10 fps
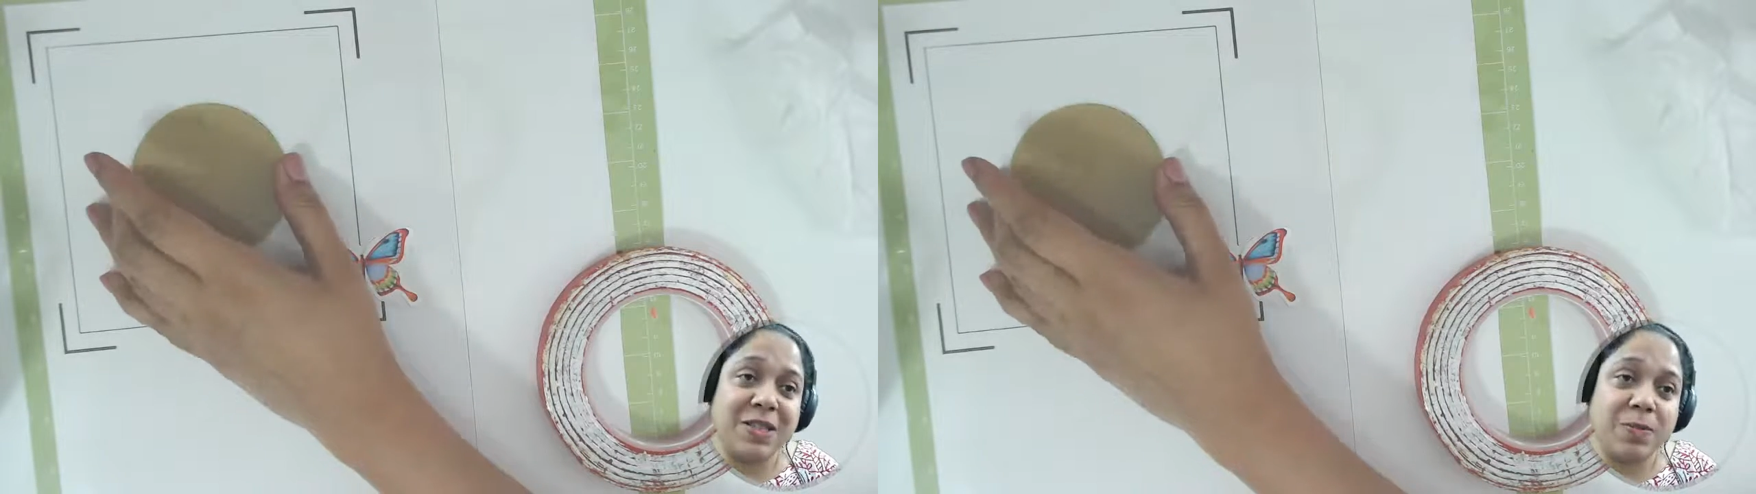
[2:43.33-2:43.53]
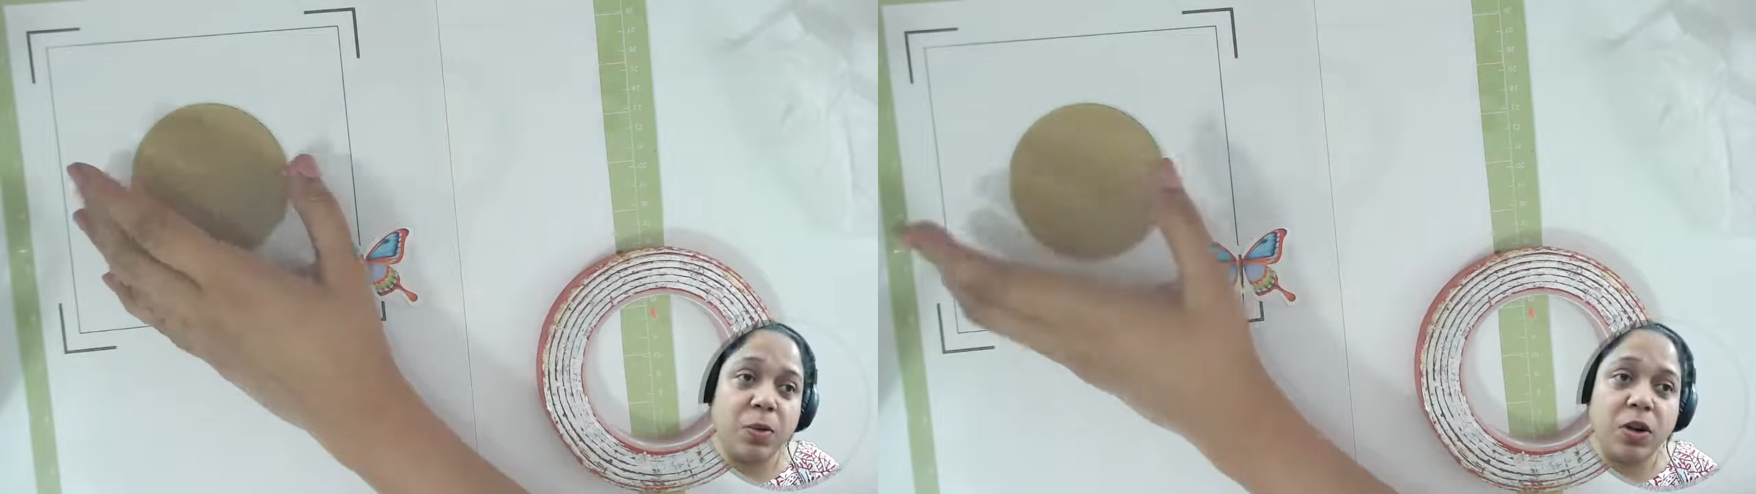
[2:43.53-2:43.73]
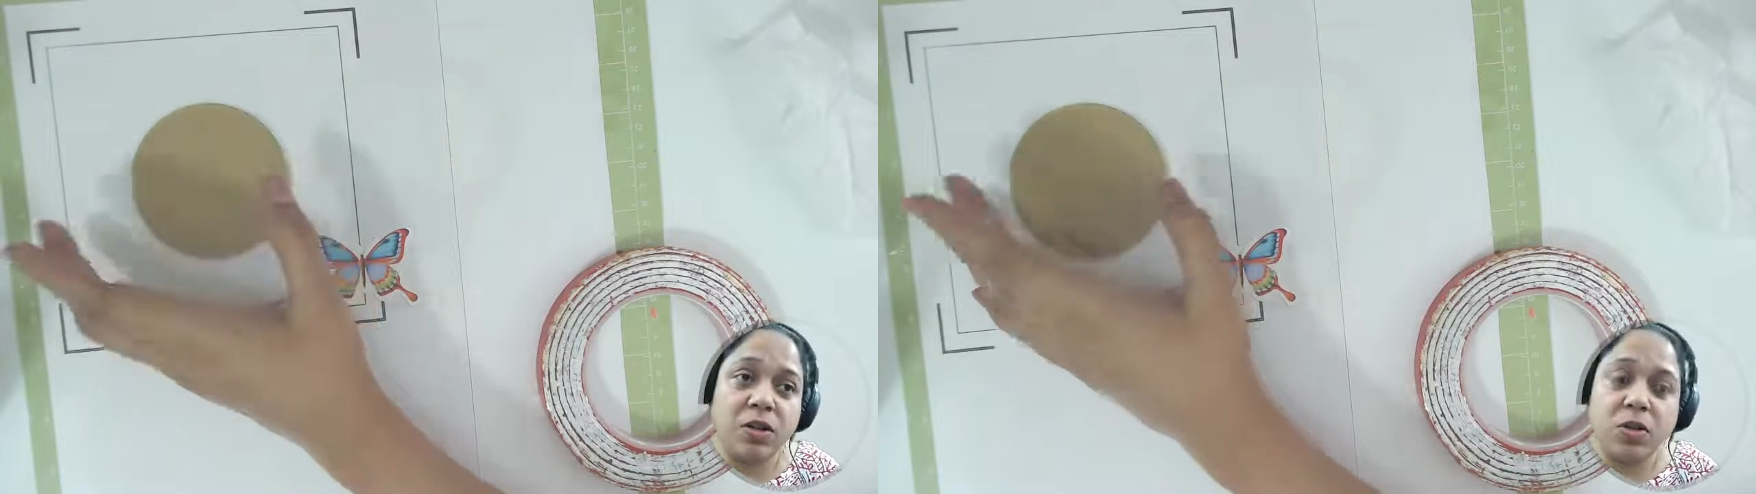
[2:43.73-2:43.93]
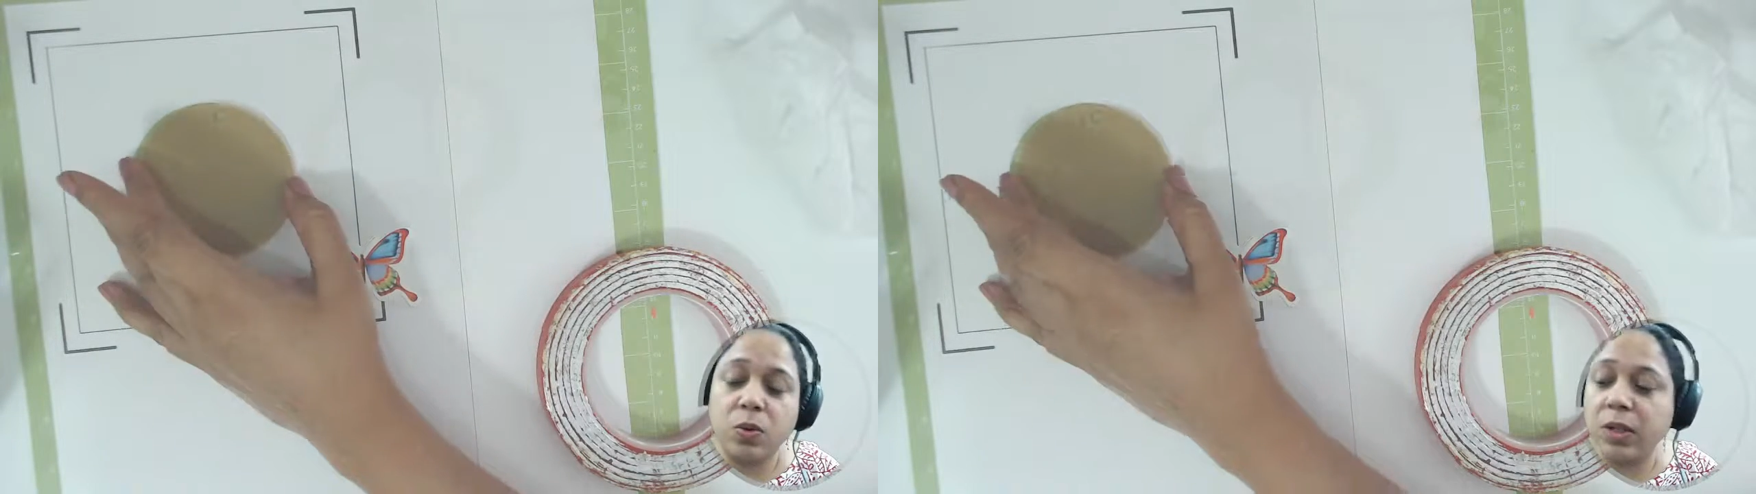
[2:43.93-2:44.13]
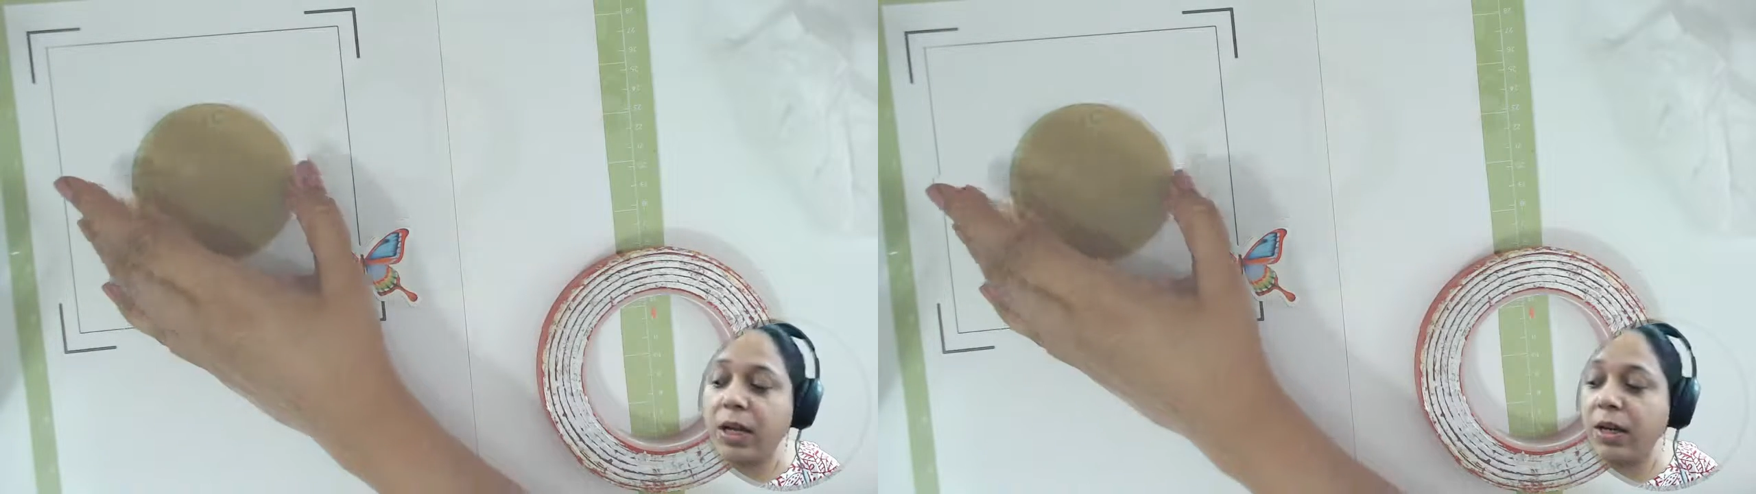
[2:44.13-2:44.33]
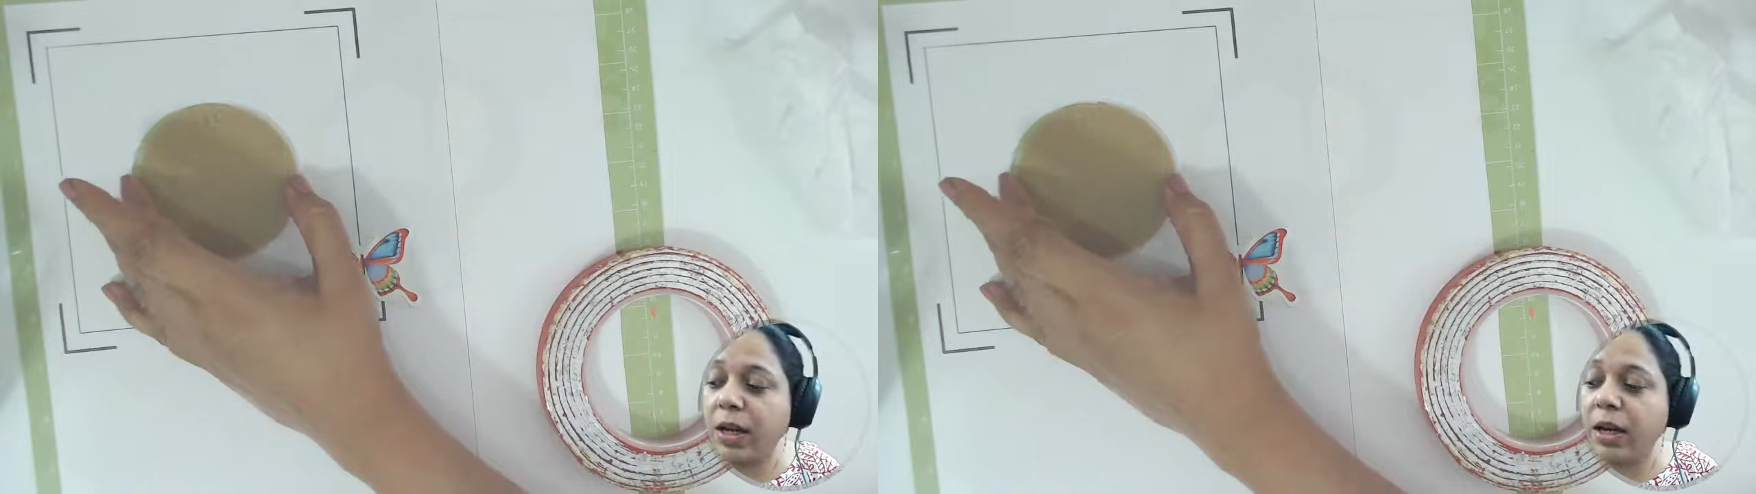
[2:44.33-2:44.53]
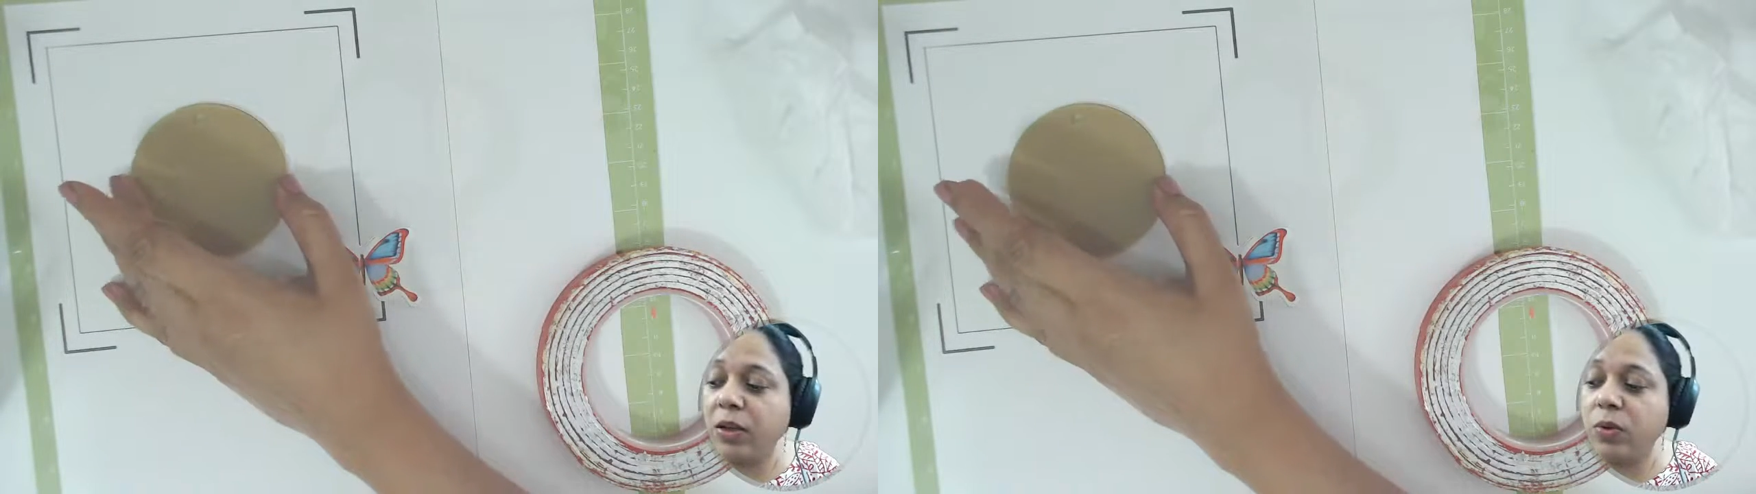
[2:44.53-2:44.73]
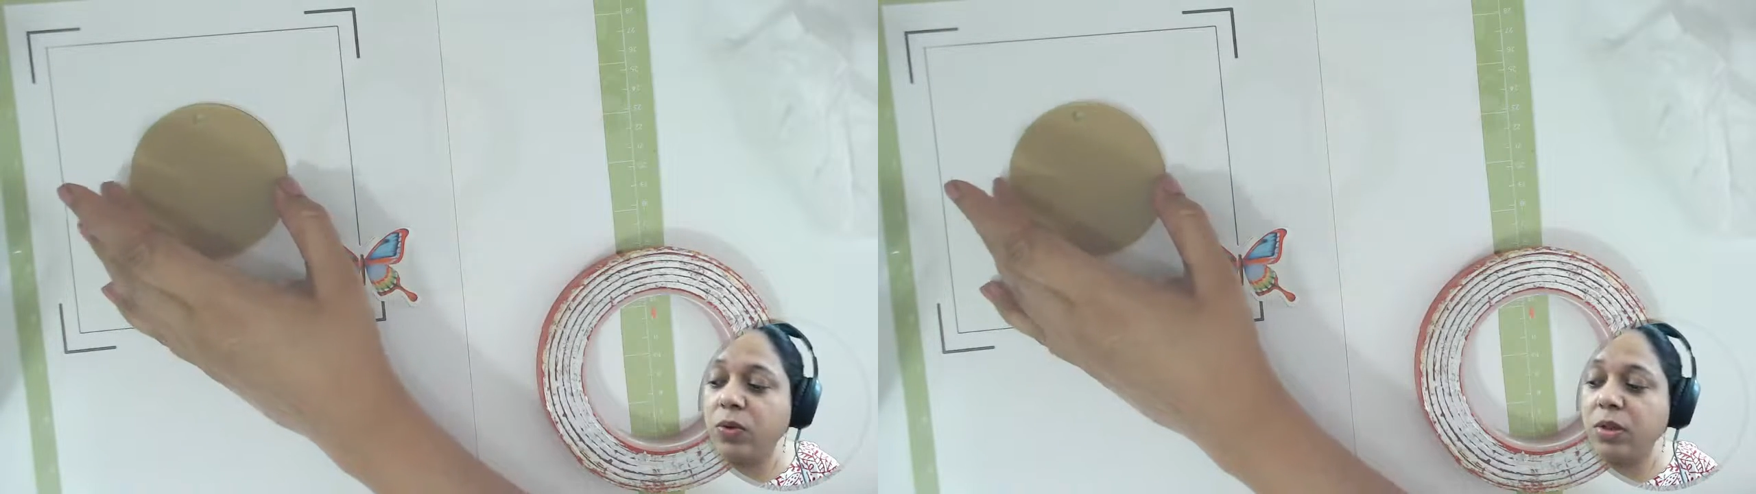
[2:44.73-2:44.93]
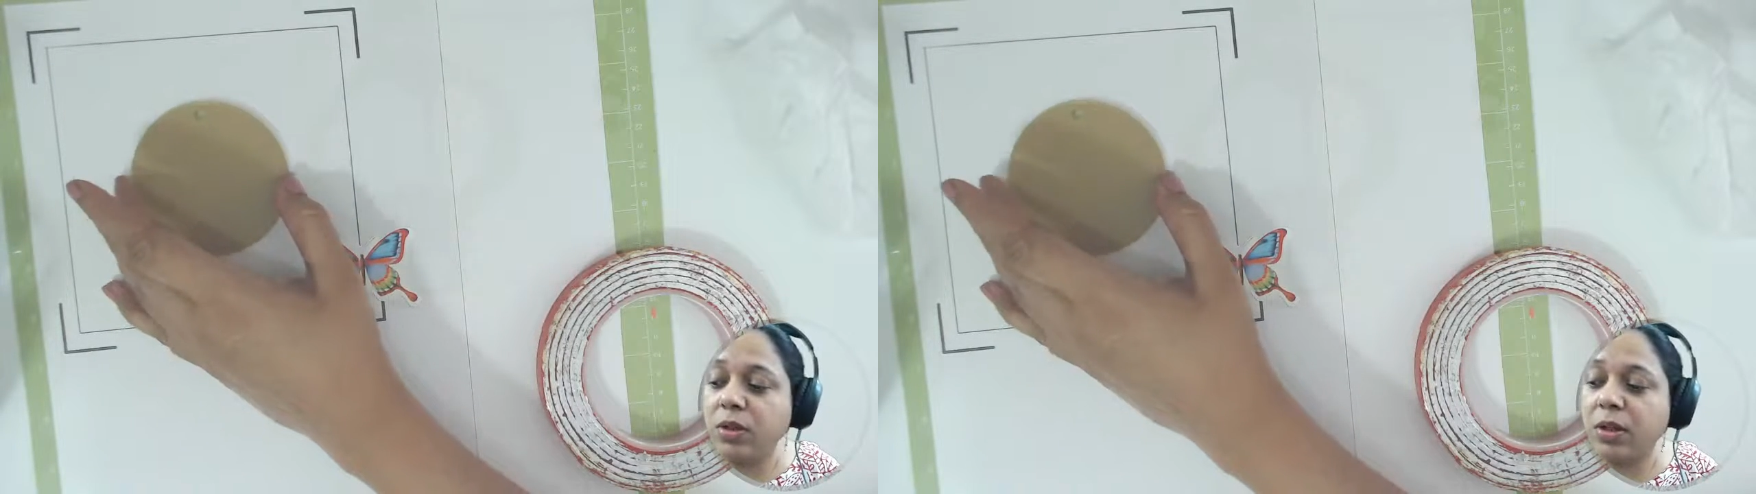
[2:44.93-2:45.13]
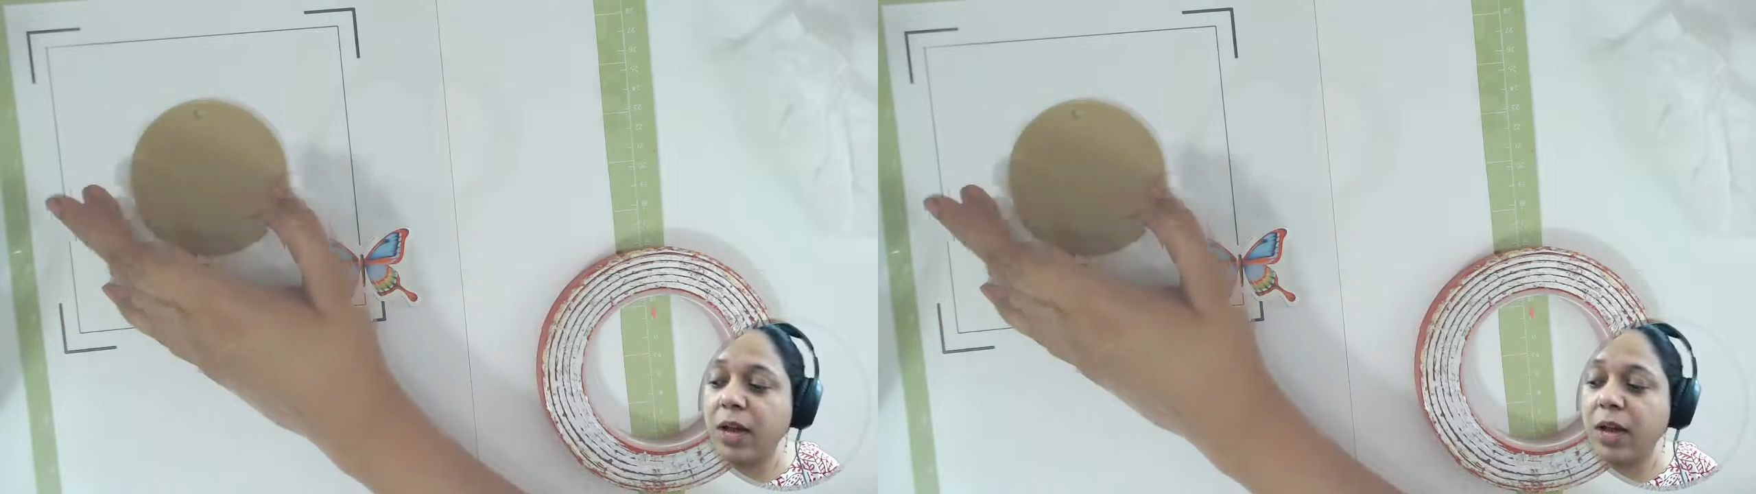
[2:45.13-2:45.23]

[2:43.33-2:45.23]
spot so that I don't